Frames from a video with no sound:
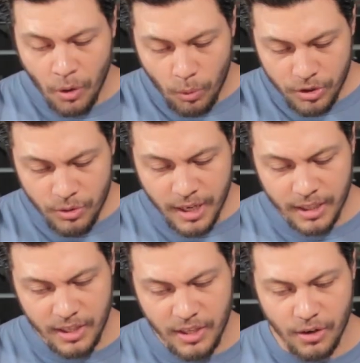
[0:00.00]
what you get
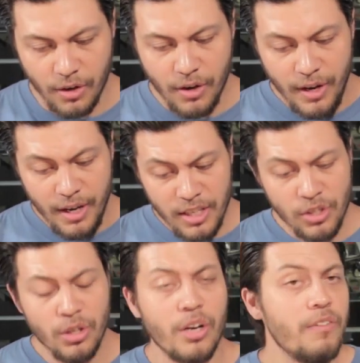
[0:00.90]
here is
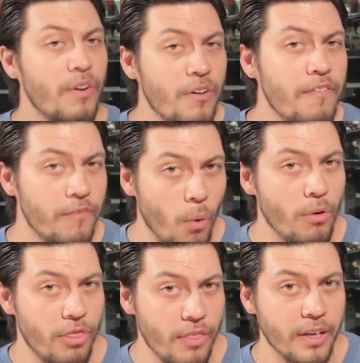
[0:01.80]
a lot of very
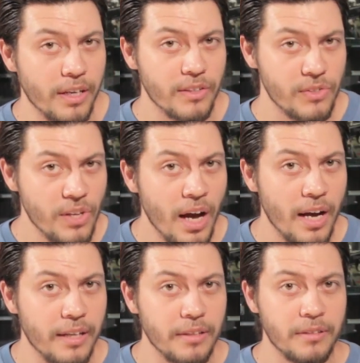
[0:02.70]
forward-thinking design.